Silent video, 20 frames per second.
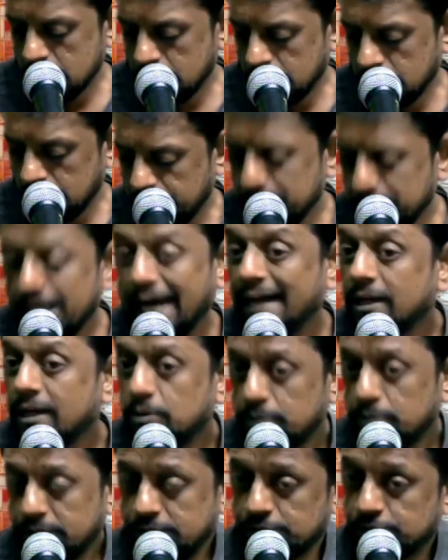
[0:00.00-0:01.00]
let me end
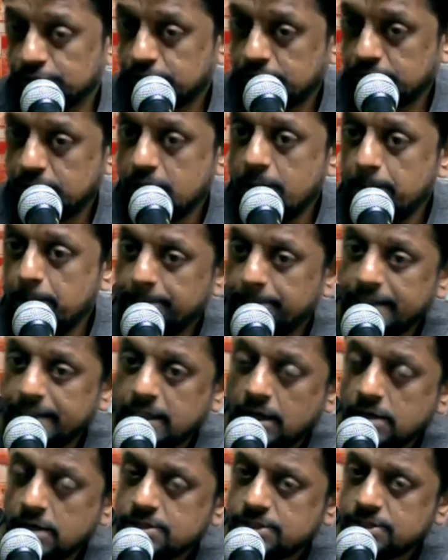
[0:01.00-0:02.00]
with this.
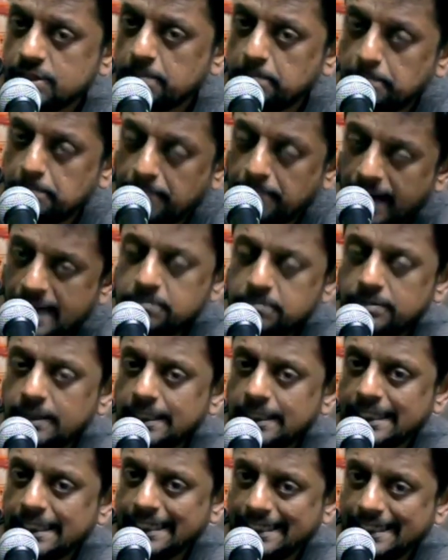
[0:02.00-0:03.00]
Because the Bible